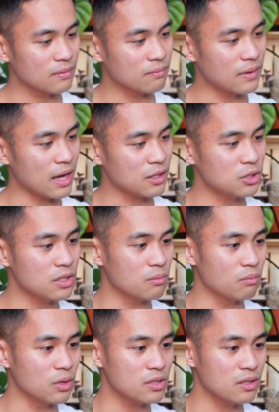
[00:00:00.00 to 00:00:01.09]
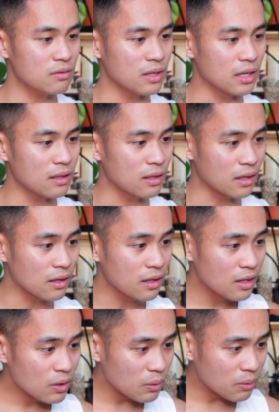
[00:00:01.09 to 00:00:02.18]
Actually, most of it, I think.
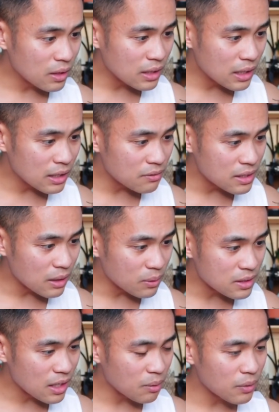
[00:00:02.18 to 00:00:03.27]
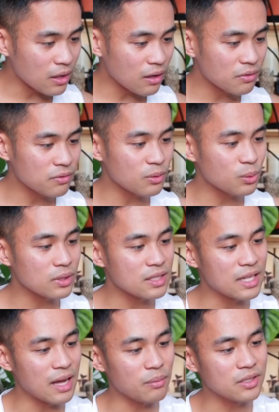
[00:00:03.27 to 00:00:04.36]
One of the leaves that was coming off was
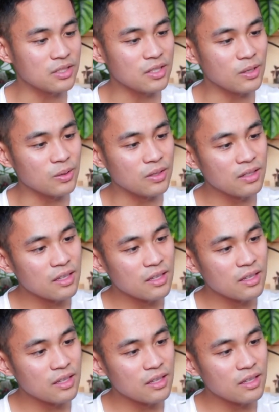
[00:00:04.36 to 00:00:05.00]
damaged though,